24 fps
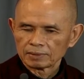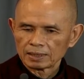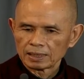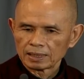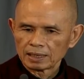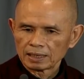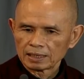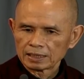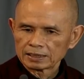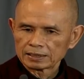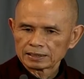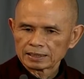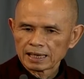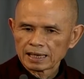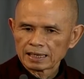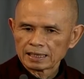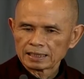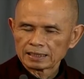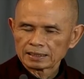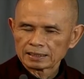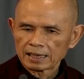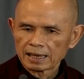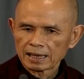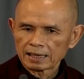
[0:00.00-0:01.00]
And
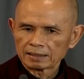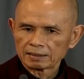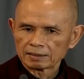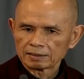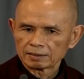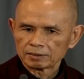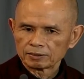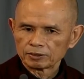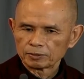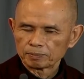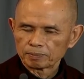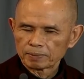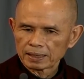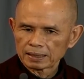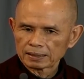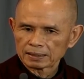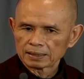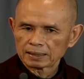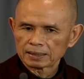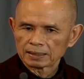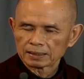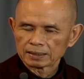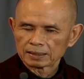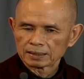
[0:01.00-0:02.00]
understanding that, you
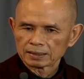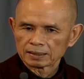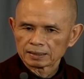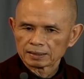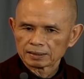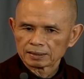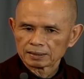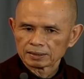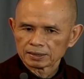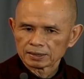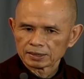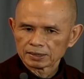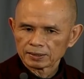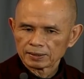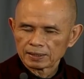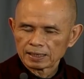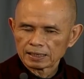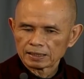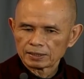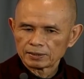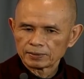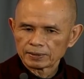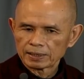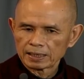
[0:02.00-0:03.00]
practice so
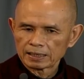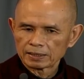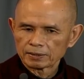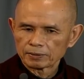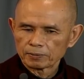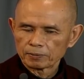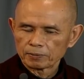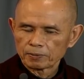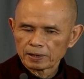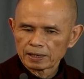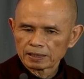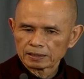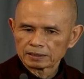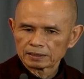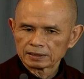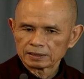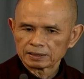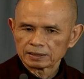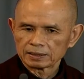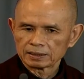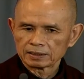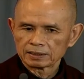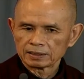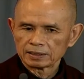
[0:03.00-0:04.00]
that you can
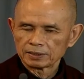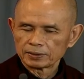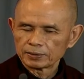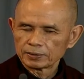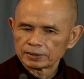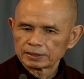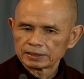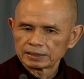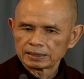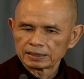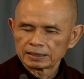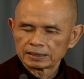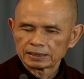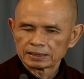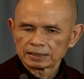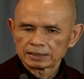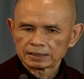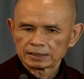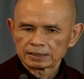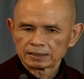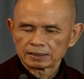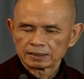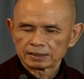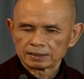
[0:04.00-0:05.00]
water the good seeds